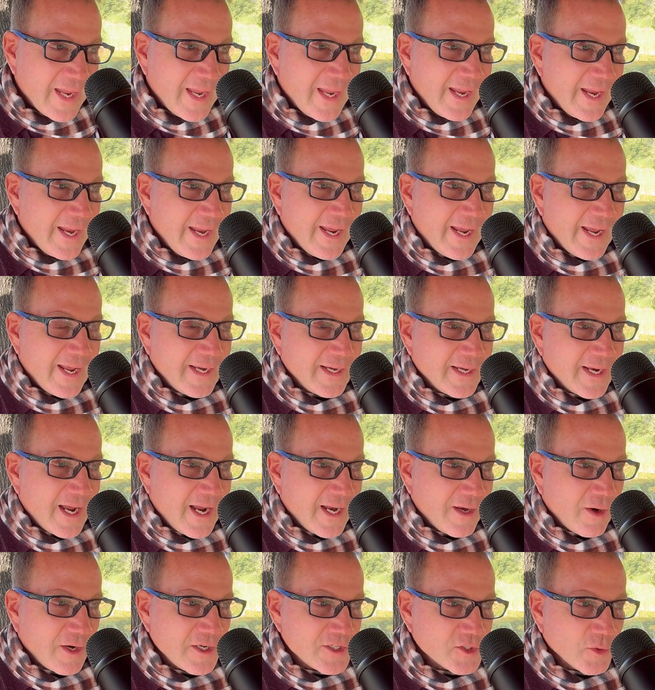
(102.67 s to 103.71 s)
And I
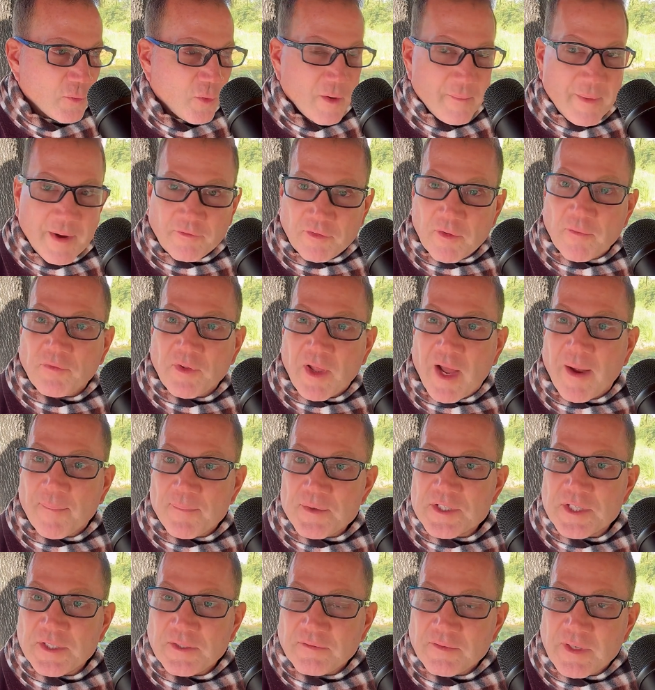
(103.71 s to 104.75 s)
used to wear my
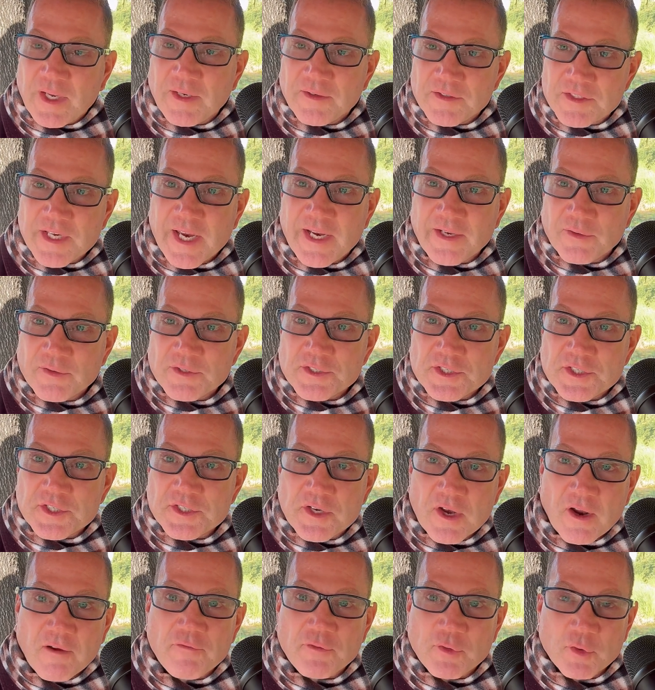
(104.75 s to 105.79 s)
flip-flops and sandals and
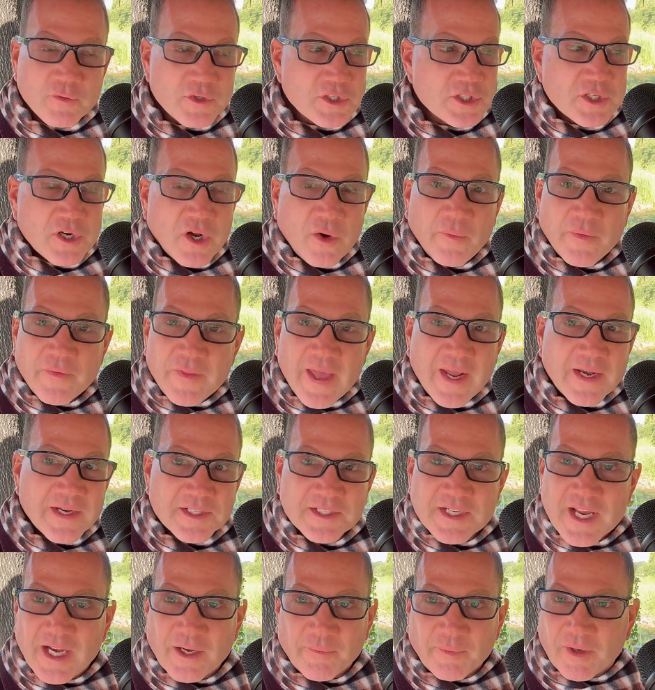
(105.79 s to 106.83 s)
stuff through the snow and that,
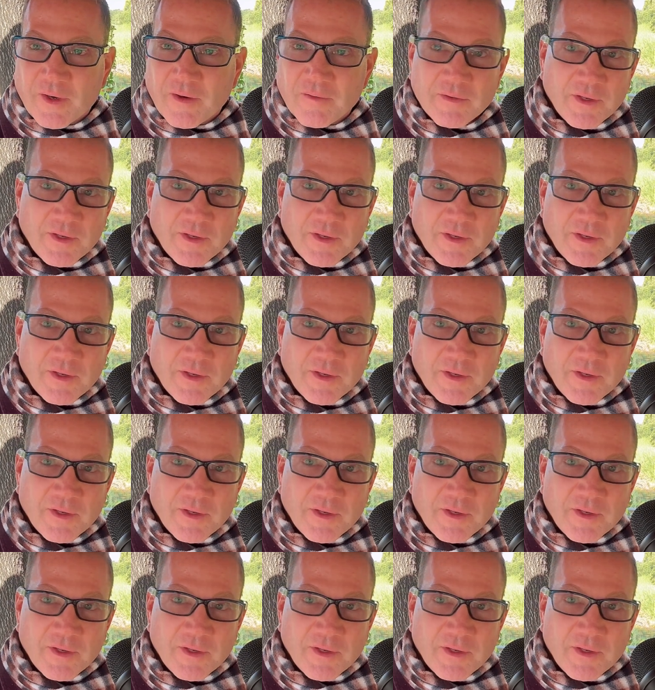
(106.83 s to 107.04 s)
just kind of,